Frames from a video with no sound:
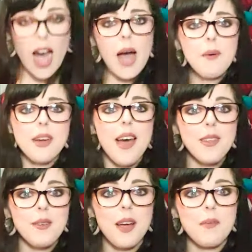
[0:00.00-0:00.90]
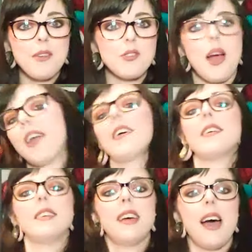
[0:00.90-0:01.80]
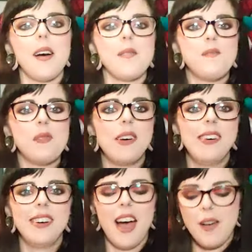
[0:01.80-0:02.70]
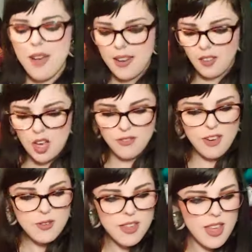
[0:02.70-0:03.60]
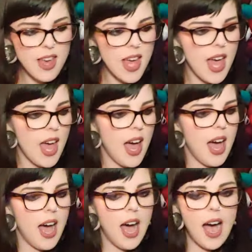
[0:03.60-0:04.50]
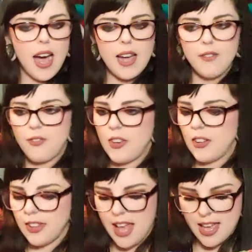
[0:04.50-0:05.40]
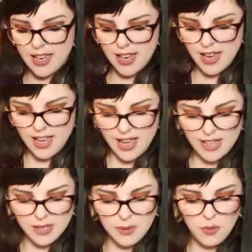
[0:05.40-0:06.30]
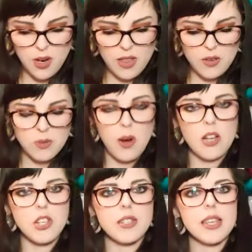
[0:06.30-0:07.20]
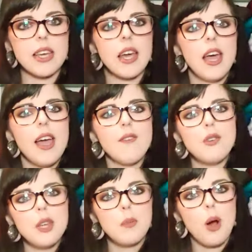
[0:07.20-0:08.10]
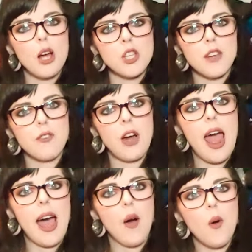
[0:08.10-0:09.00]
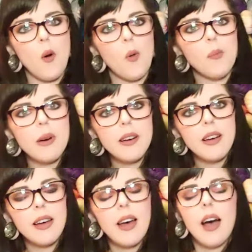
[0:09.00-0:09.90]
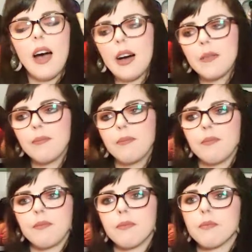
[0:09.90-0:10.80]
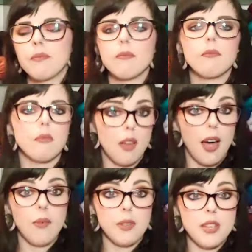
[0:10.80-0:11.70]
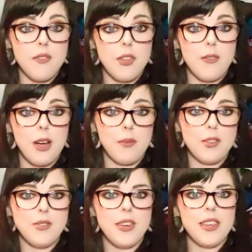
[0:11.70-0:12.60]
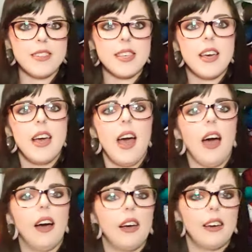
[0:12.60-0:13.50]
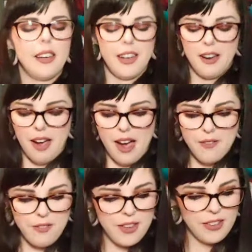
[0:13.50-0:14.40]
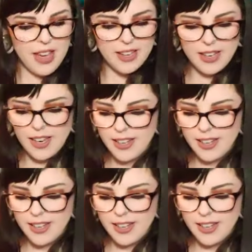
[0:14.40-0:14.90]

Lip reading: I would highly recommend trying it. I've had a lot of fun with it. I feel like it's been one of those projects, like if you need a project for at home, I would definitely recommend doing this. I feel like